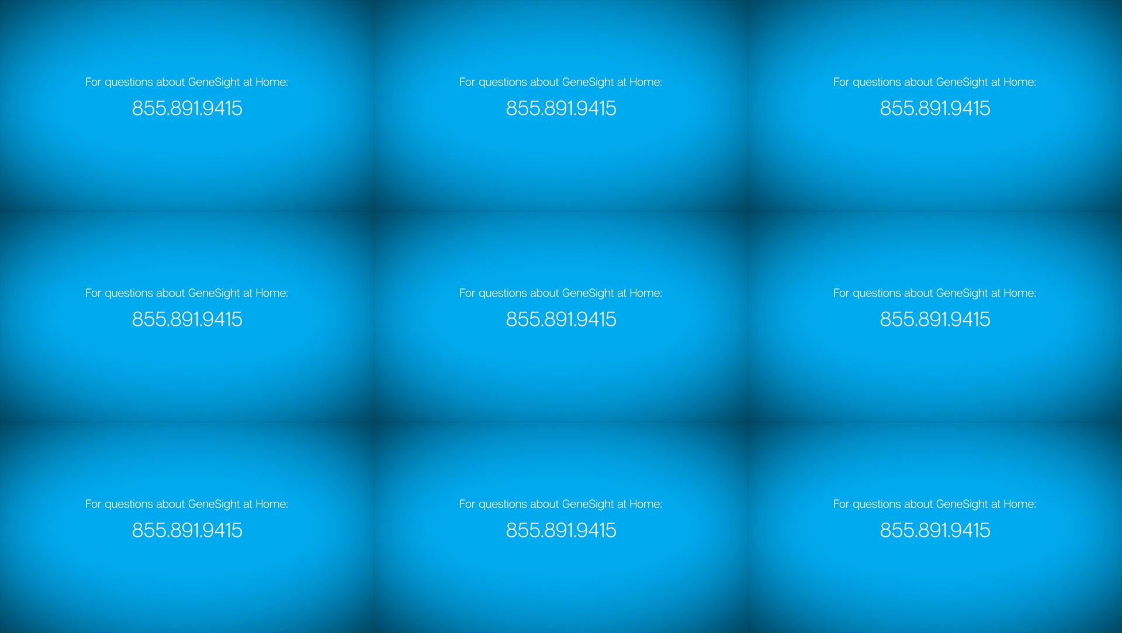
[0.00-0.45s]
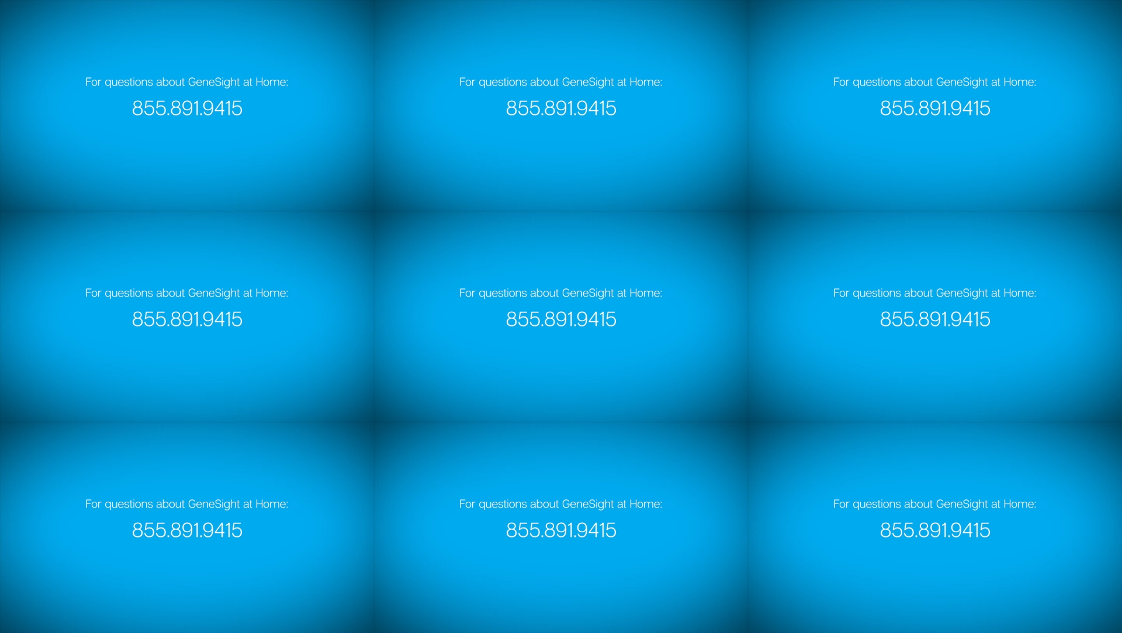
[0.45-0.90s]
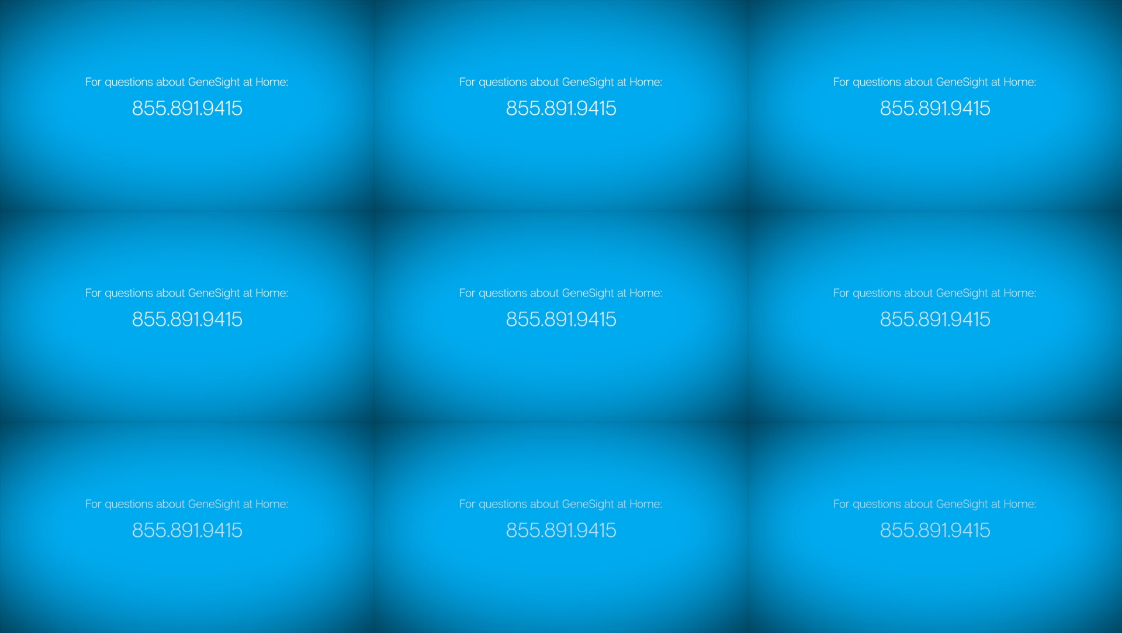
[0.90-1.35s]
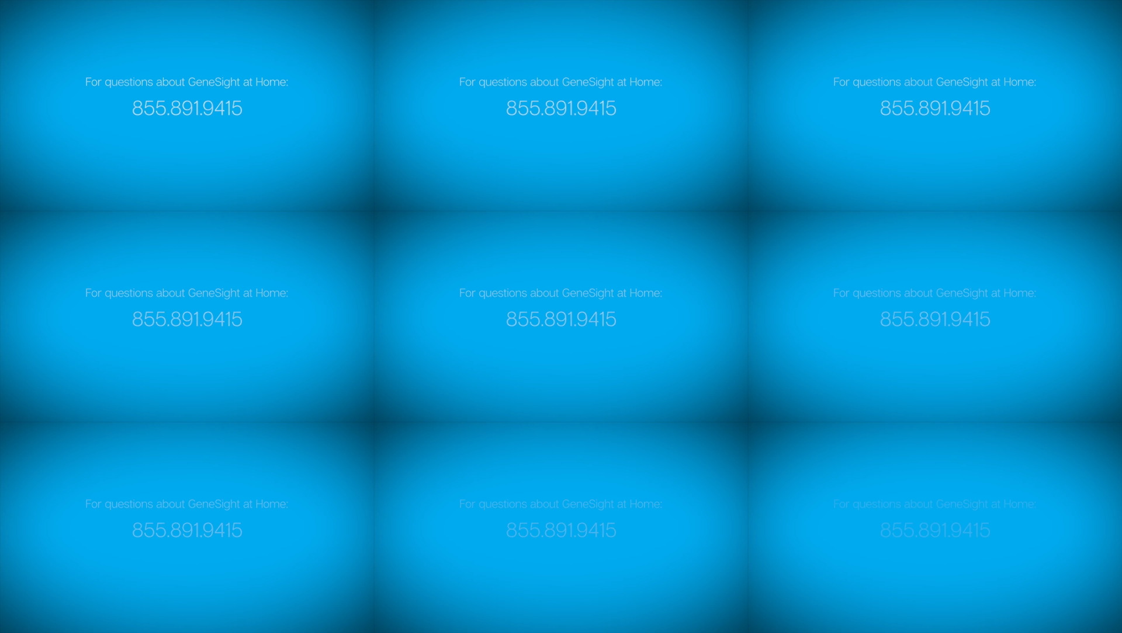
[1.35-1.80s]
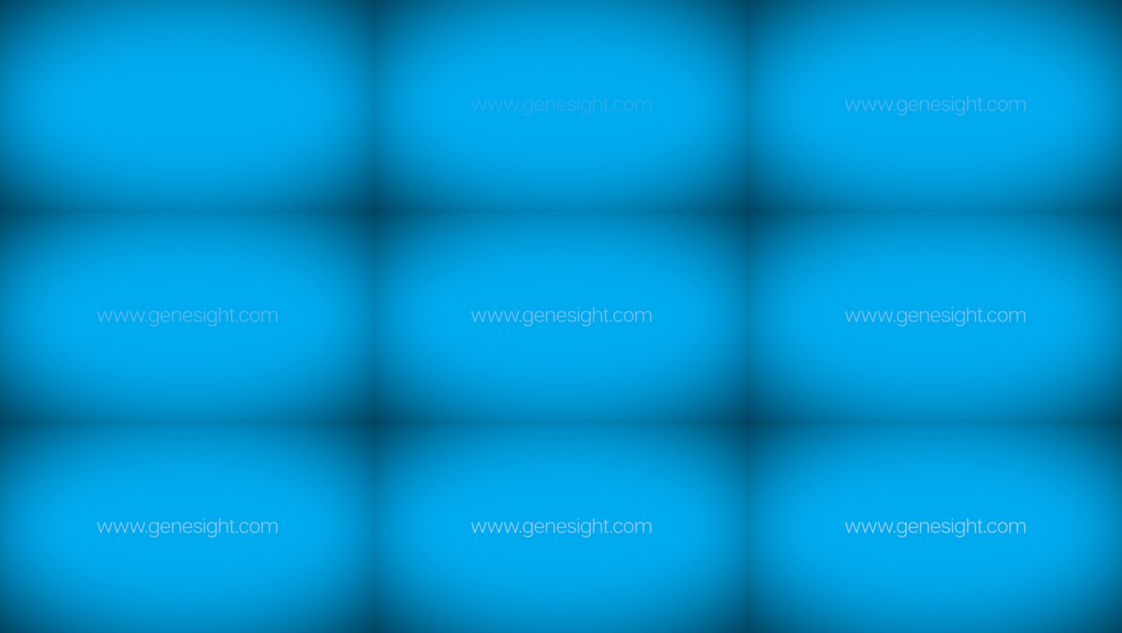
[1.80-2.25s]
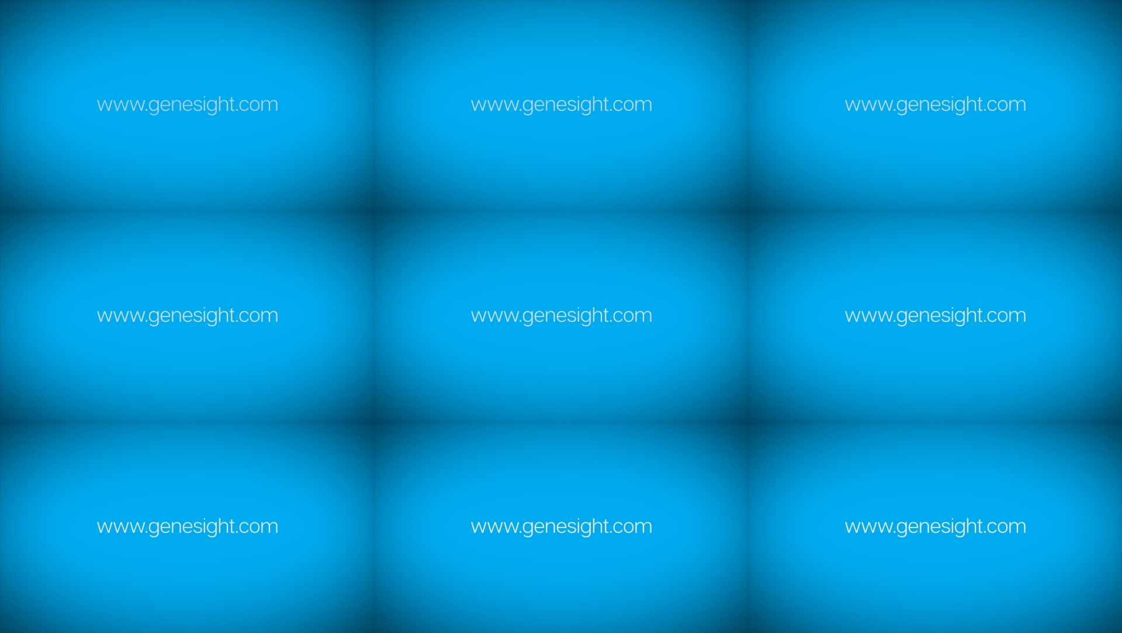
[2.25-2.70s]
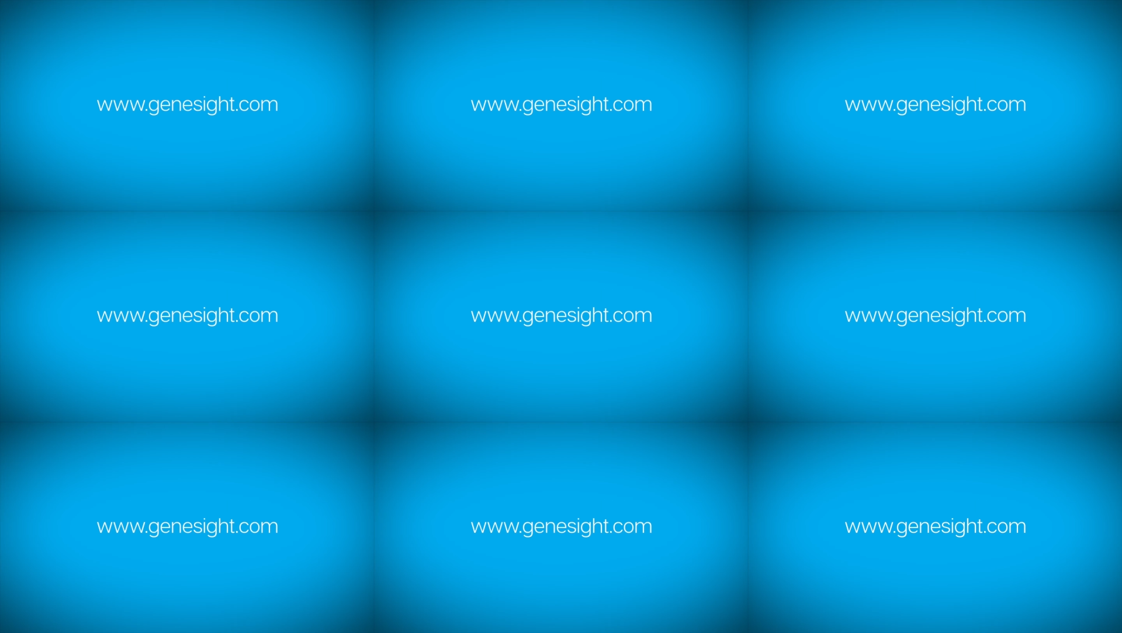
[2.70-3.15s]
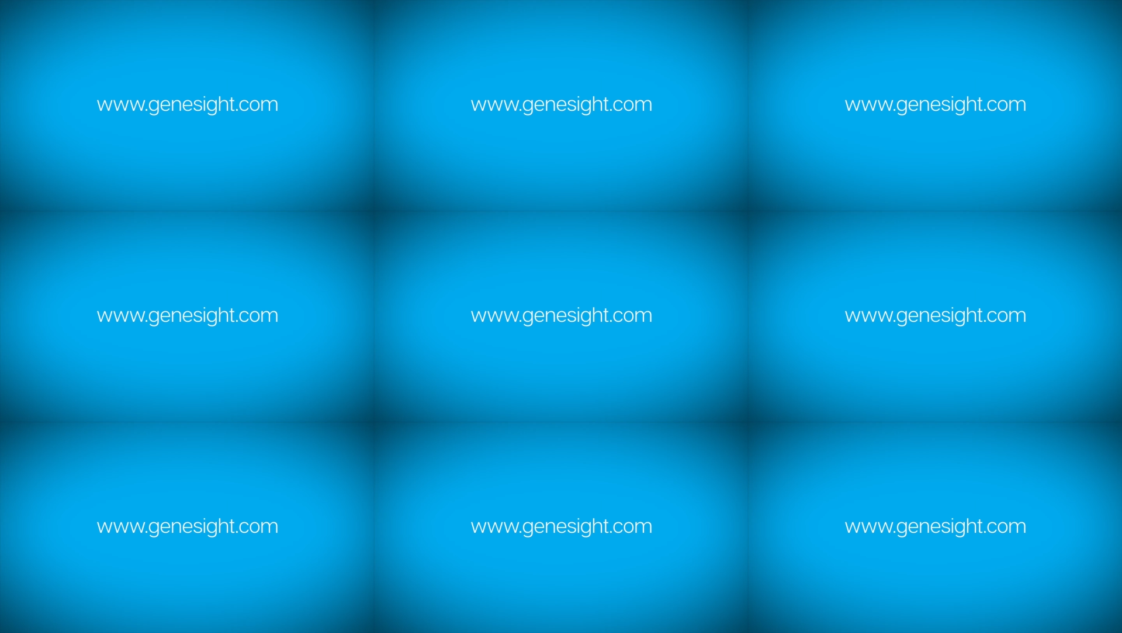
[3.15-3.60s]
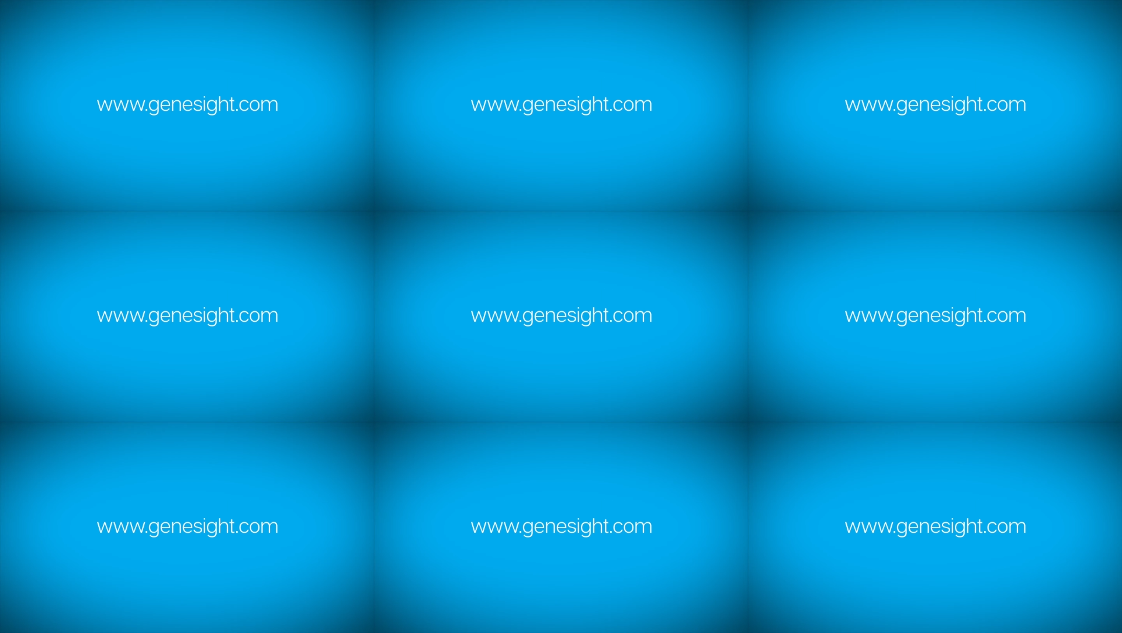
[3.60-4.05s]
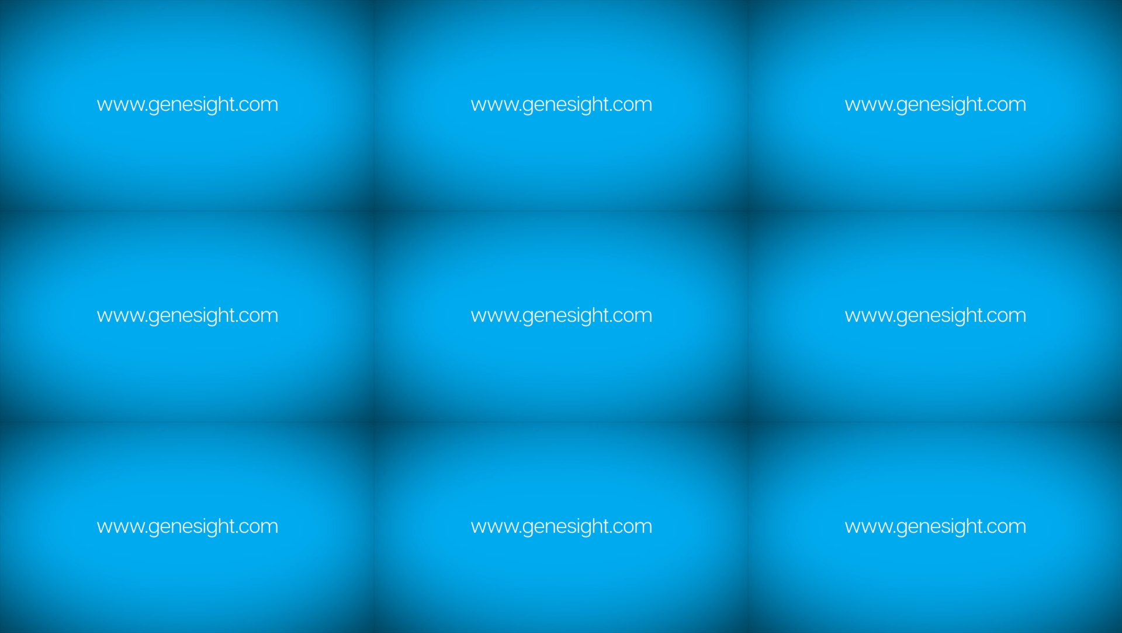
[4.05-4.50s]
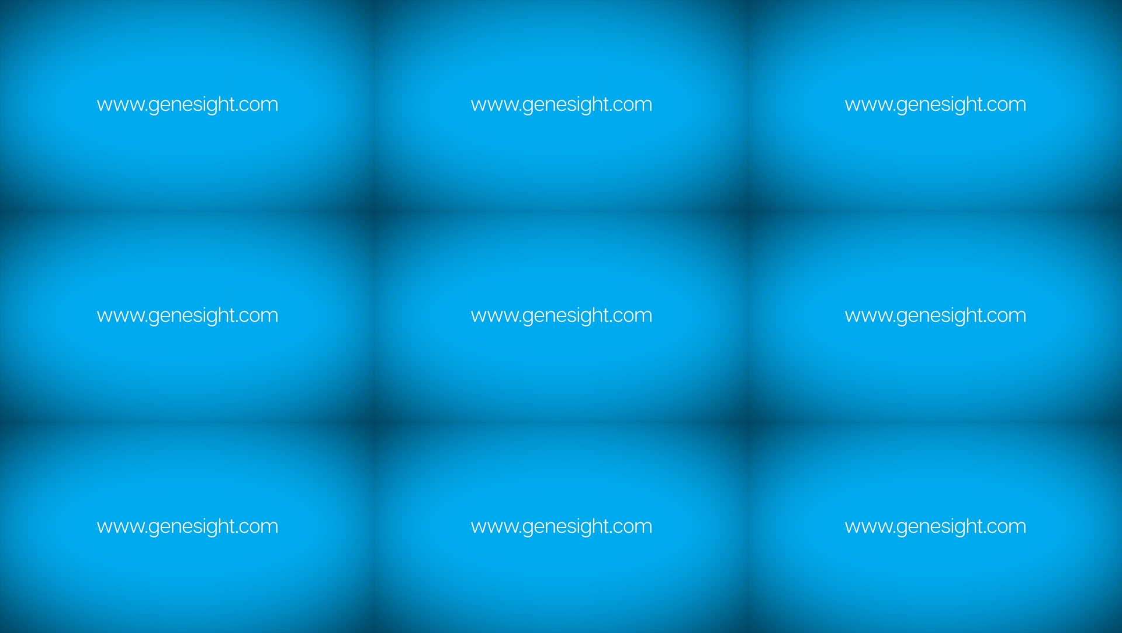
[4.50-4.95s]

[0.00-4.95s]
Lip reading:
[unreadable: no face in view]